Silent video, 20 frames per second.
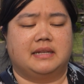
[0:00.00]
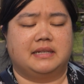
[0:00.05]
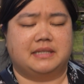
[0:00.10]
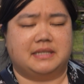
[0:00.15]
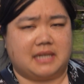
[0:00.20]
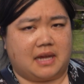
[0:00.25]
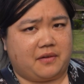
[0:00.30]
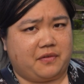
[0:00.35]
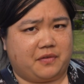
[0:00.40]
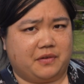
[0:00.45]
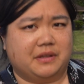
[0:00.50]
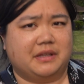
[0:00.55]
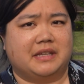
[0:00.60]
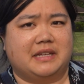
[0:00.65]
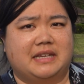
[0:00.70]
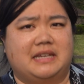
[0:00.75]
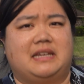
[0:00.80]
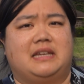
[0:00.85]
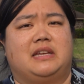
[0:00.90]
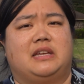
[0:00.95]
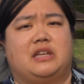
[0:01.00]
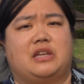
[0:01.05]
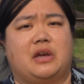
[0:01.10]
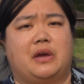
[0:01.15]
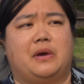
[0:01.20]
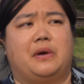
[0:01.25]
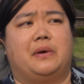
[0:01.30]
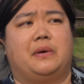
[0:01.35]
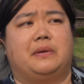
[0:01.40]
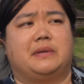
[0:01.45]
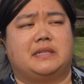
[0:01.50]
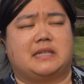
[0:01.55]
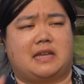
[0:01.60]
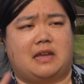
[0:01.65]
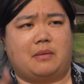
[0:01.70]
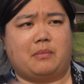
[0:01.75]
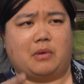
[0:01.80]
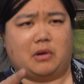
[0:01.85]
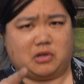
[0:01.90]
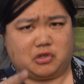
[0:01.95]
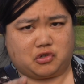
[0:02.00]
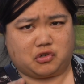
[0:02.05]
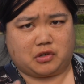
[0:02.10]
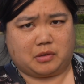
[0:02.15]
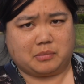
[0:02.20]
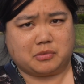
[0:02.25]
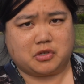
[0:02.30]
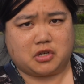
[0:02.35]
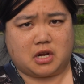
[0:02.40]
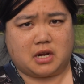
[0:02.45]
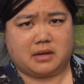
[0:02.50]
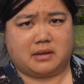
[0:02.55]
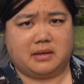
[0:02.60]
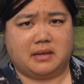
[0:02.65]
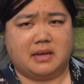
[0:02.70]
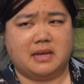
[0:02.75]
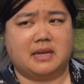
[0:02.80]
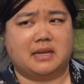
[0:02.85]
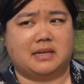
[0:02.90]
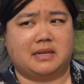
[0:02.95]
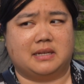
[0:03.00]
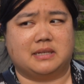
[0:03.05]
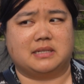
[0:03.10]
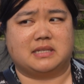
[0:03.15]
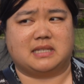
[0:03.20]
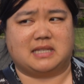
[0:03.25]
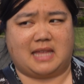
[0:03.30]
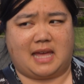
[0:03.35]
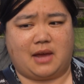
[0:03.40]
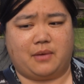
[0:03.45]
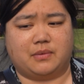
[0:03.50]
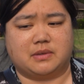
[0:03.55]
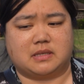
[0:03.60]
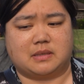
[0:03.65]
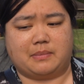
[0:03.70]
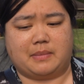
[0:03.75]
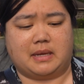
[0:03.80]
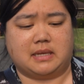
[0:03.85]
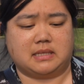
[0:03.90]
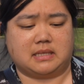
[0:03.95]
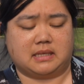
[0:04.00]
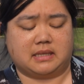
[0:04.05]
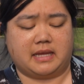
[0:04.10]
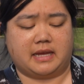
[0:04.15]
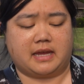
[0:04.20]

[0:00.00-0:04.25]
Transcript: Definitely go to Camaron's shrimp truck because that was amazing.